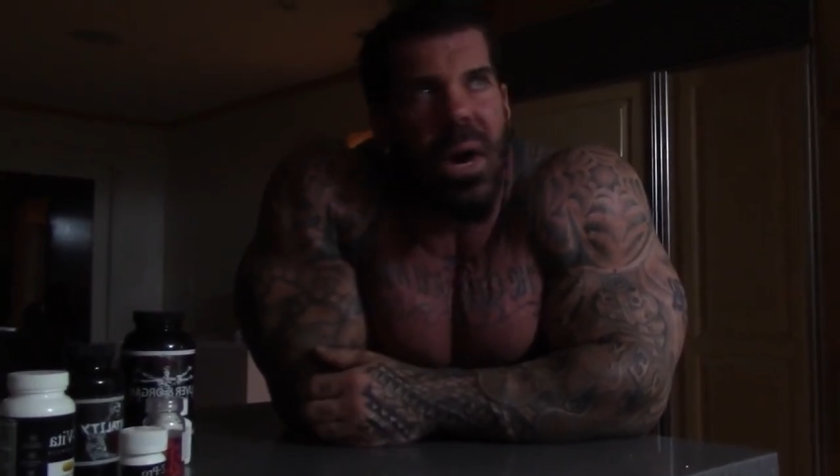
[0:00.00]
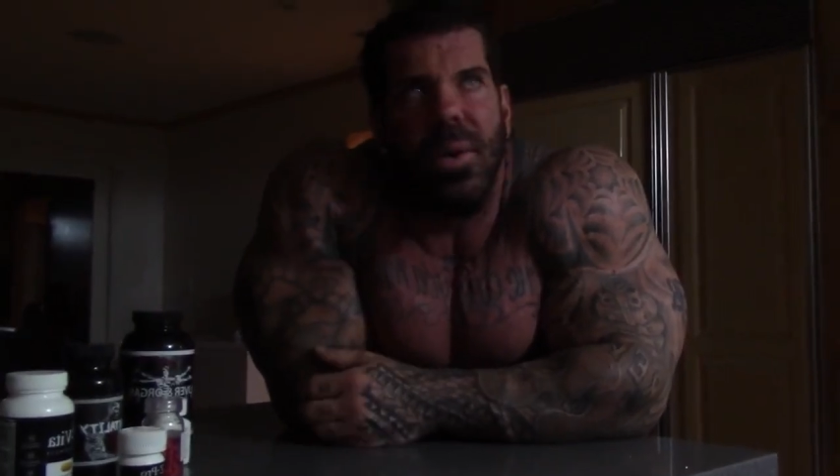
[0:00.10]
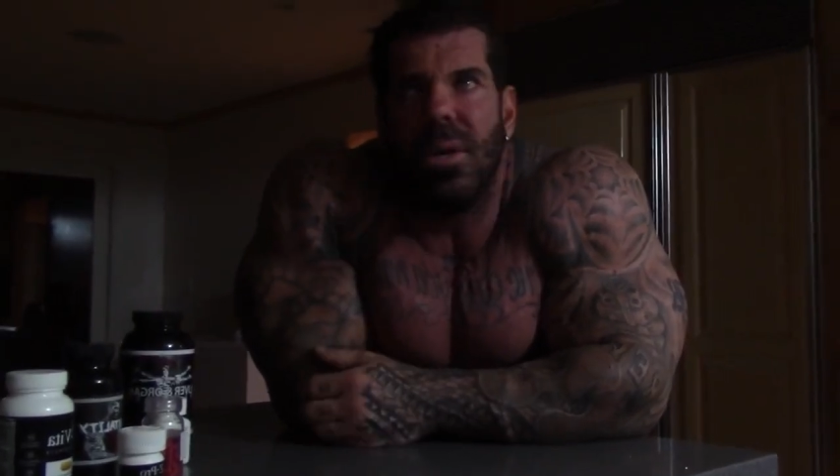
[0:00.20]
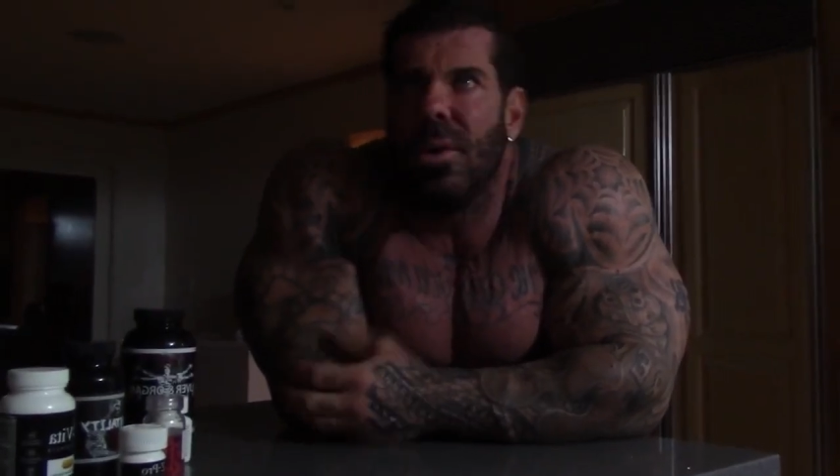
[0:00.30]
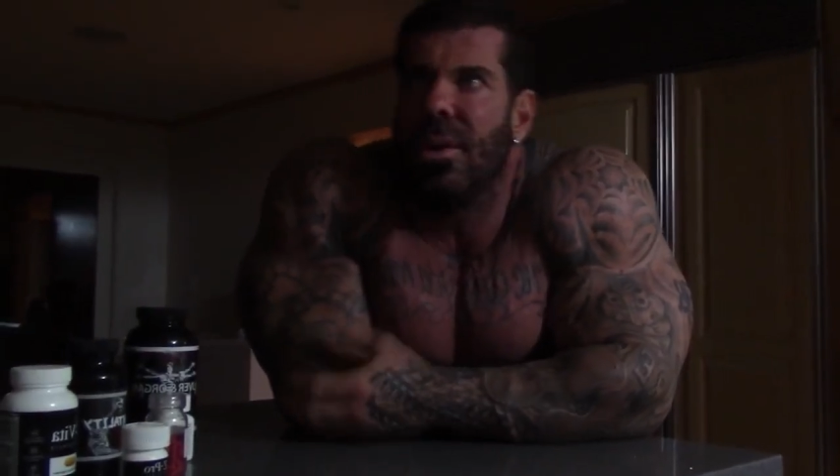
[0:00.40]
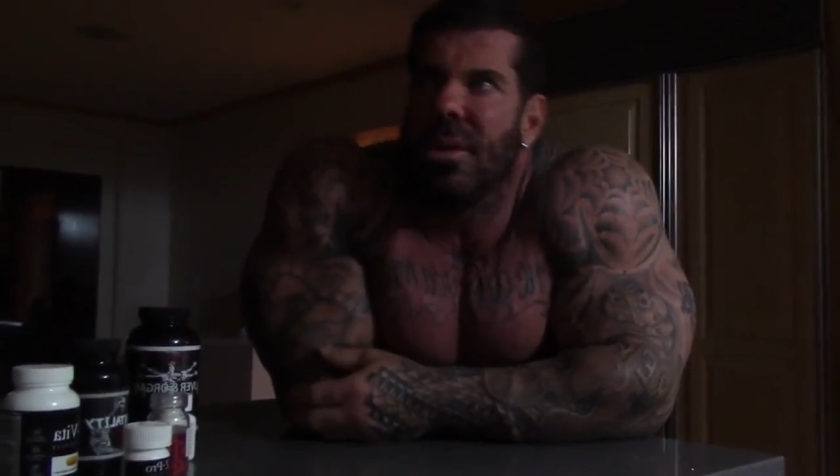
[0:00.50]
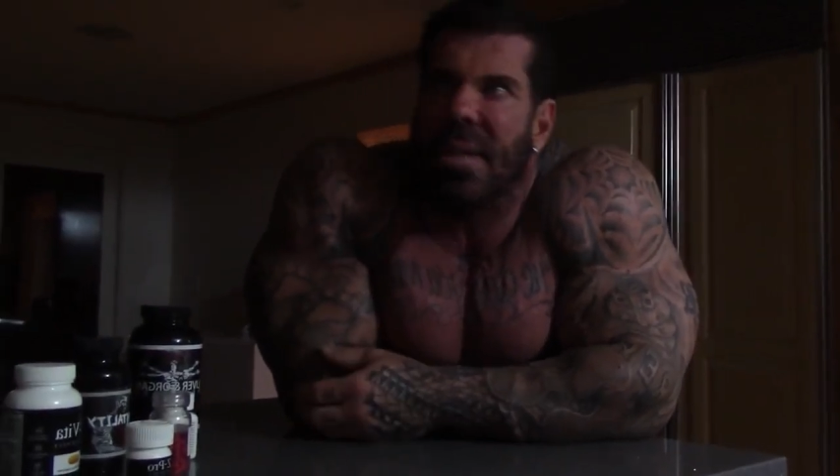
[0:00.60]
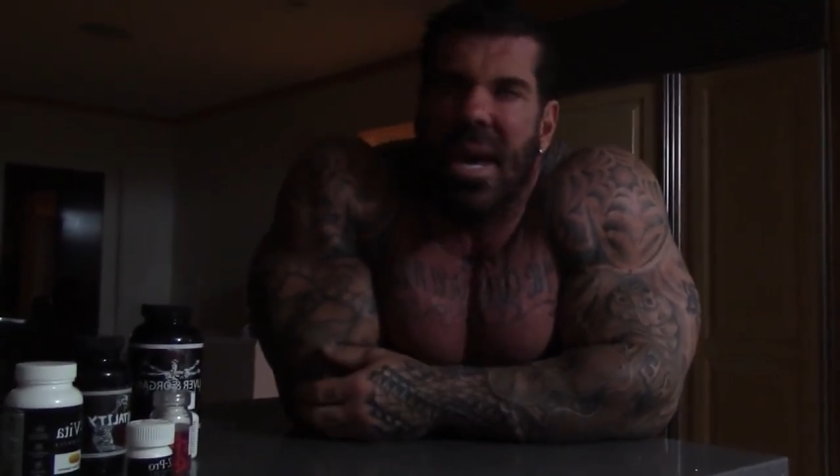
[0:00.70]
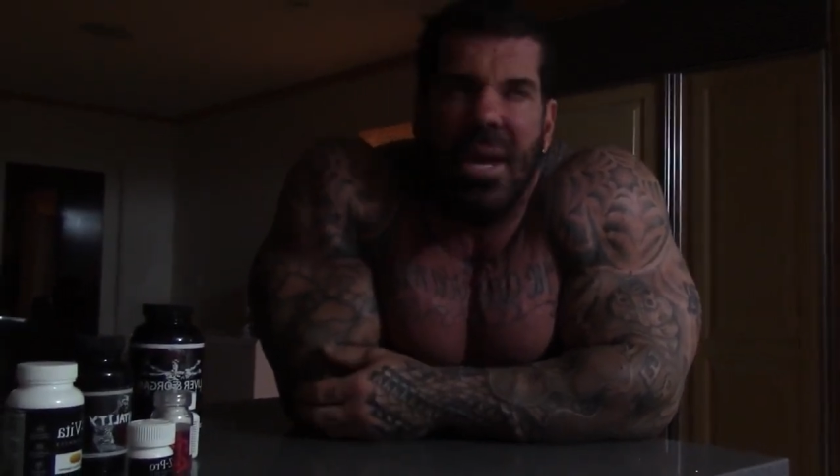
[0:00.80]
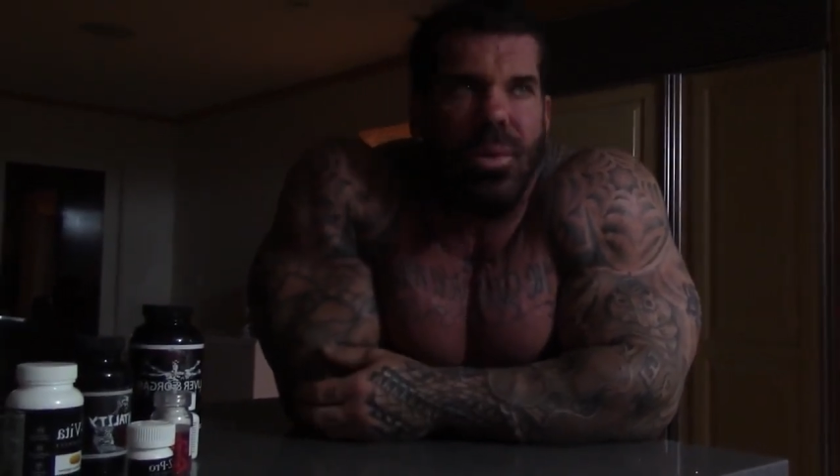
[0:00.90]
are we doing this?
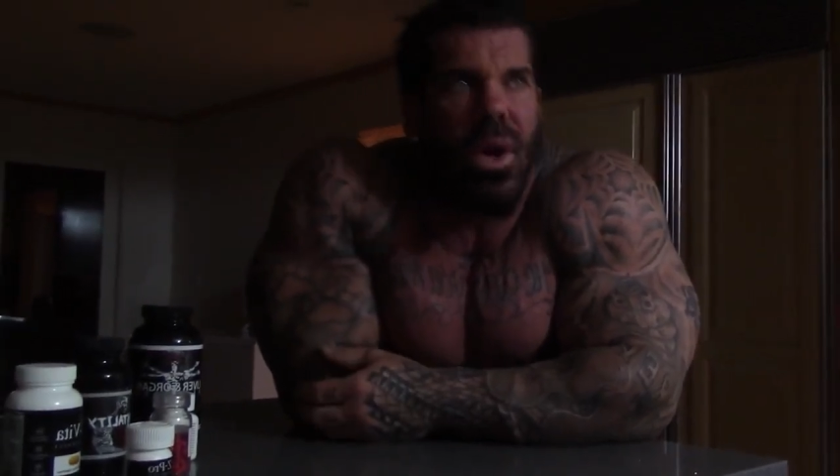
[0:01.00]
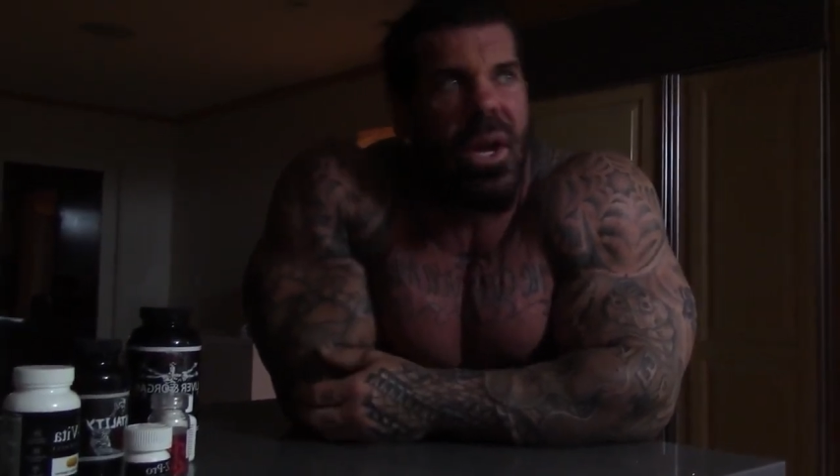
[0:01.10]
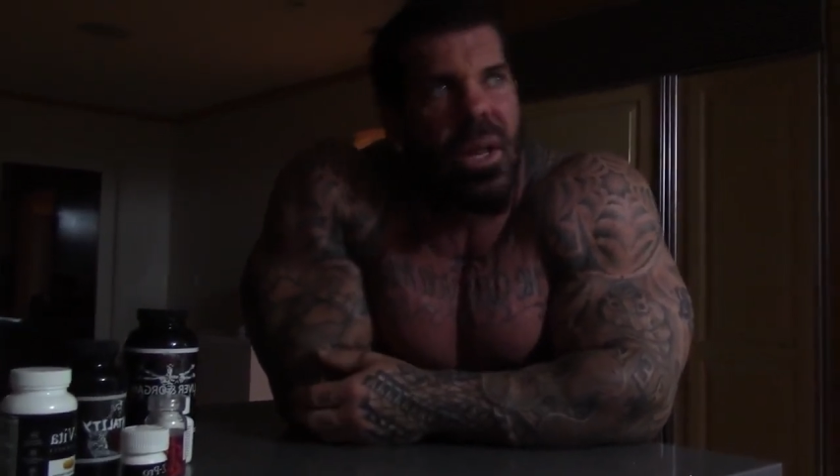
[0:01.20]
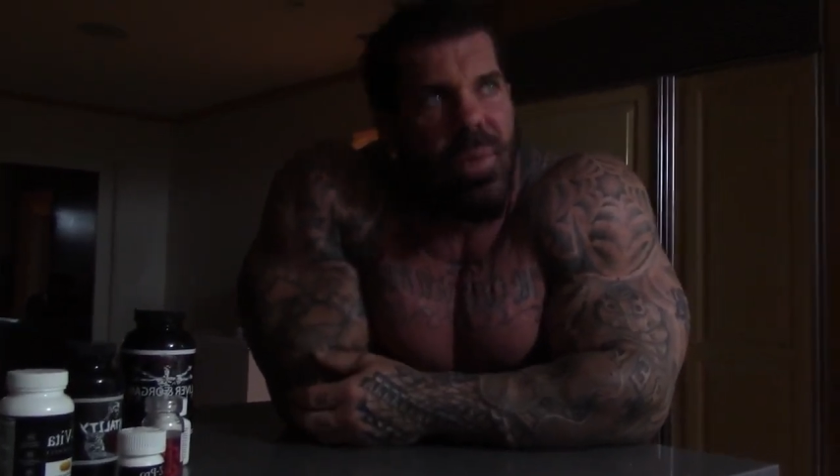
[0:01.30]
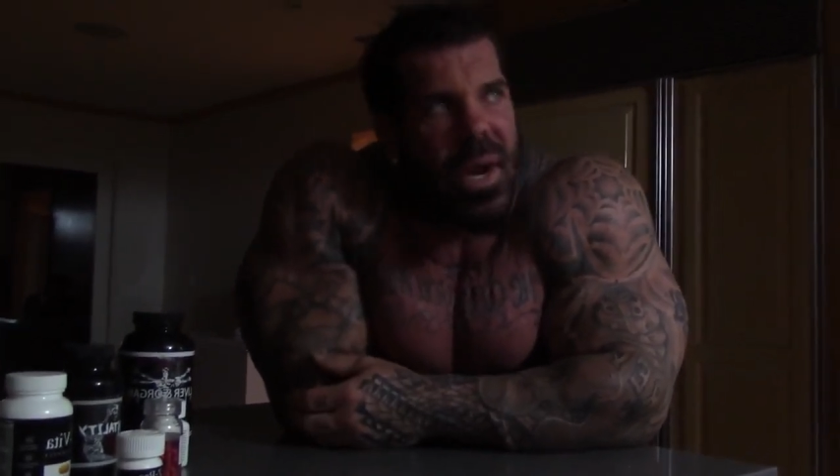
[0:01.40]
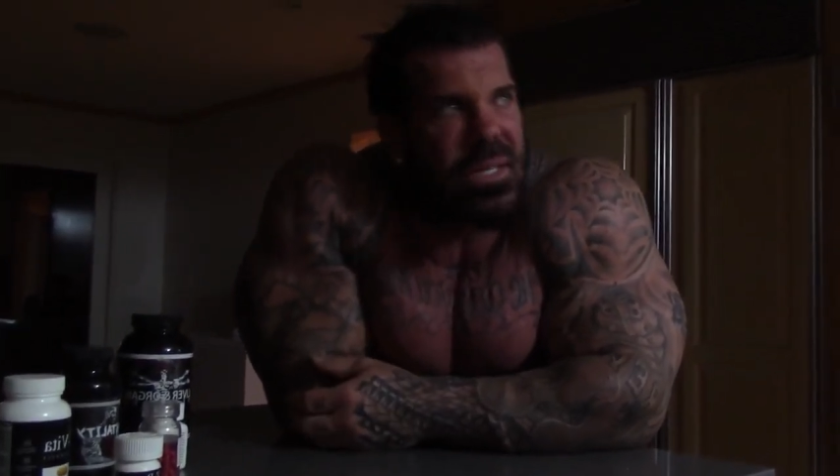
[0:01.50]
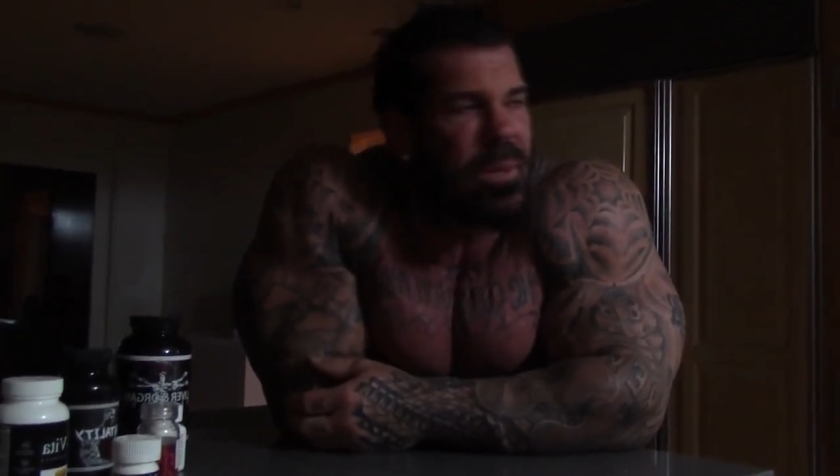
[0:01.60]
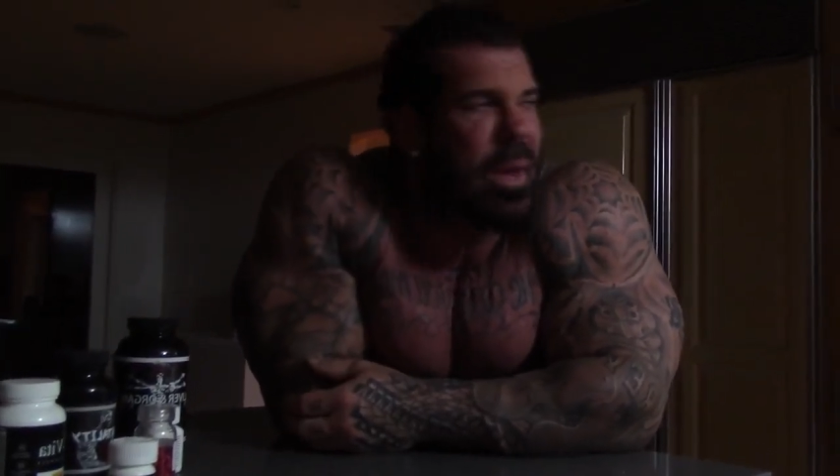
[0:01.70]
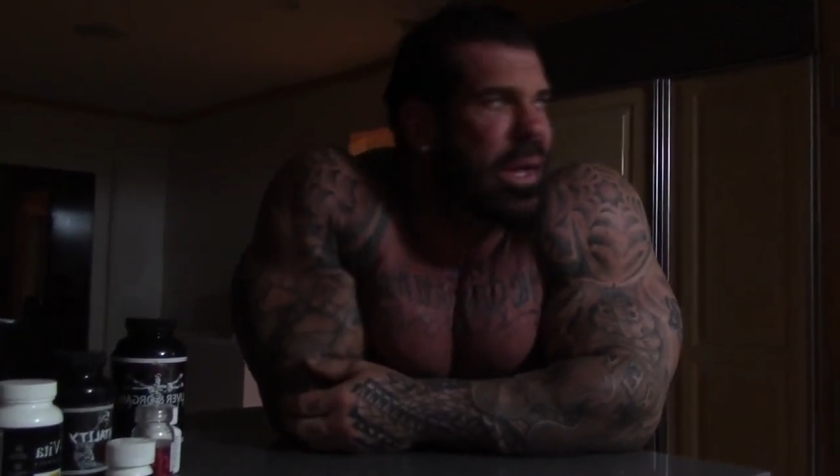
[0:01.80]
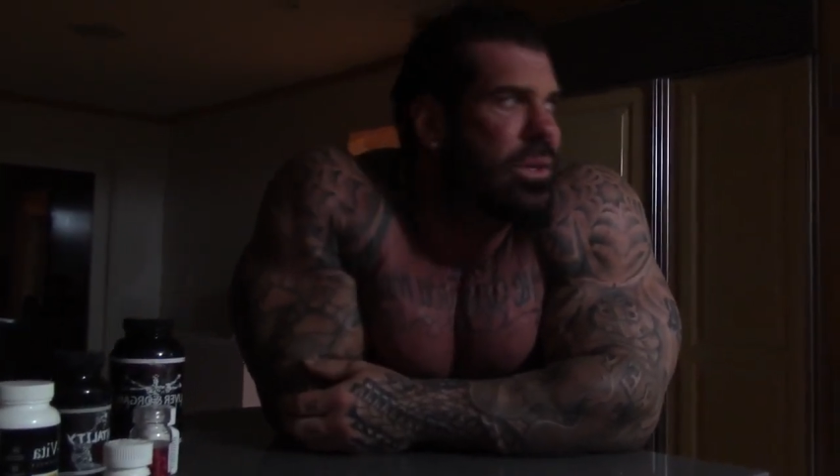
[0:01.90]
I hate running. Why does he
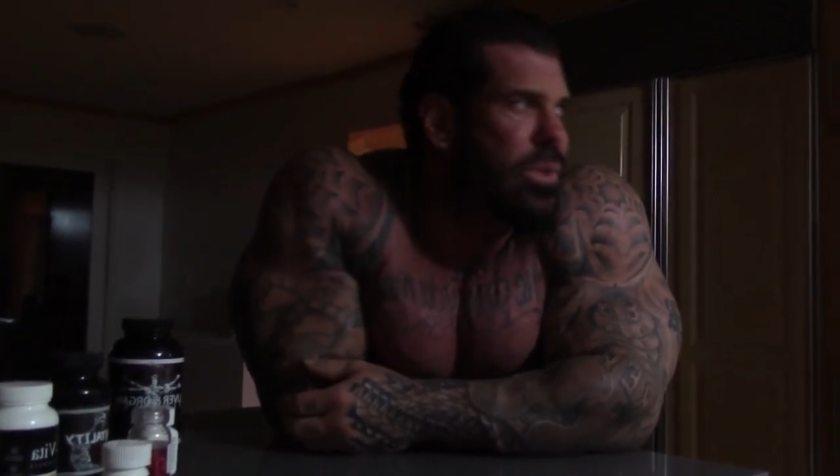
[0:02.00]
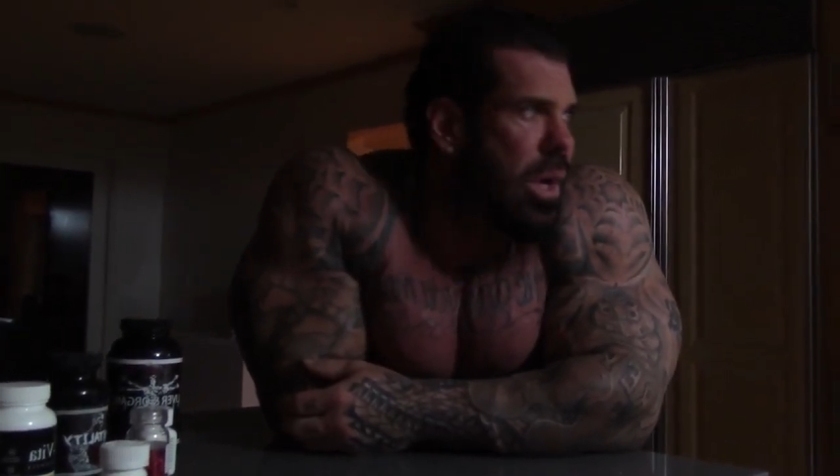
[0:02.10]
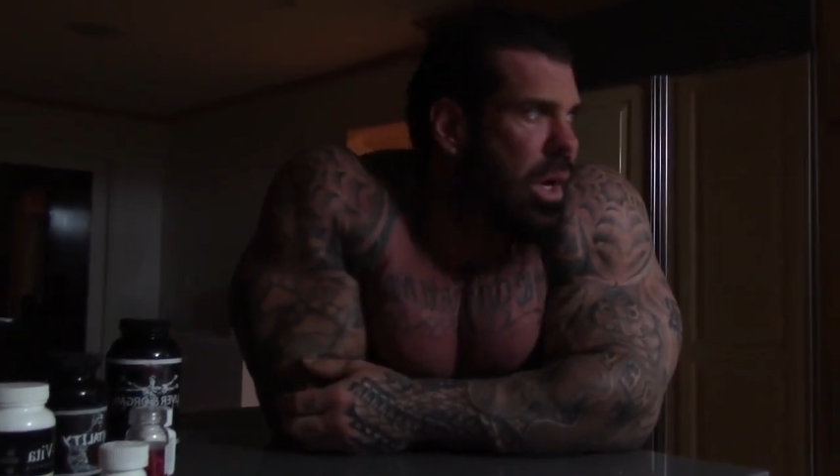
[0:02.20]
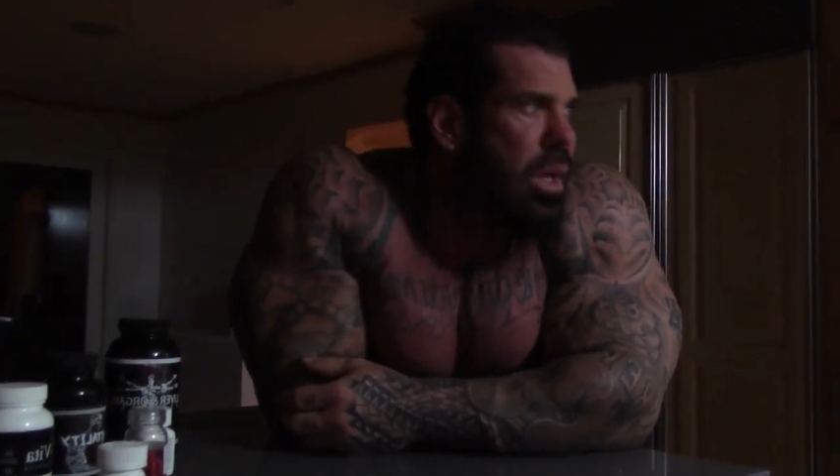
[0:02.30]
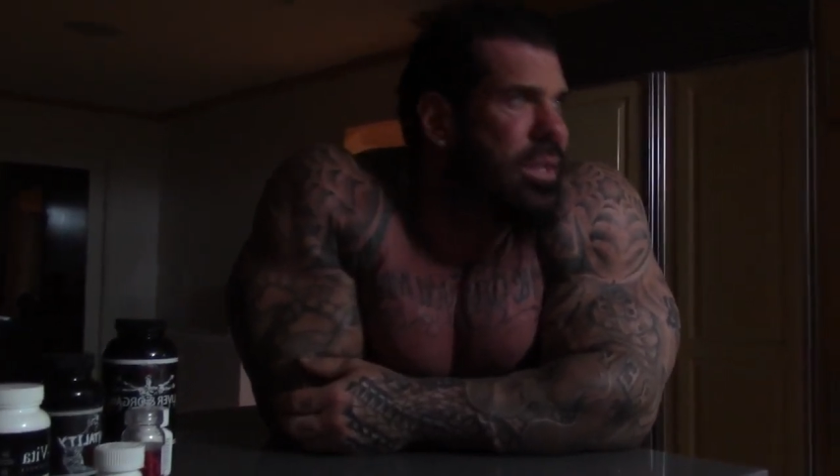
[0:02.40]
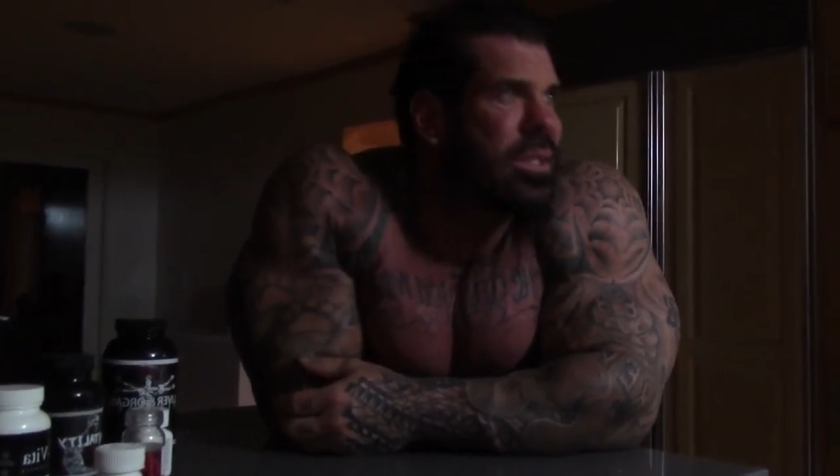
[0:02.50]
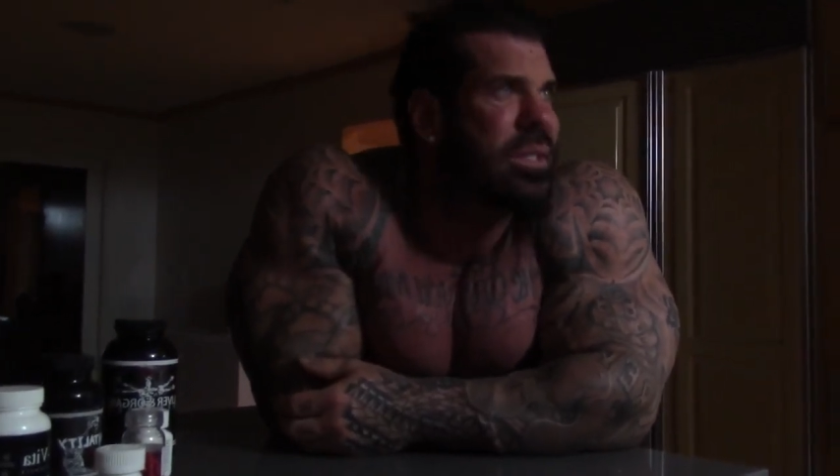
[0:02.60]
make us run? This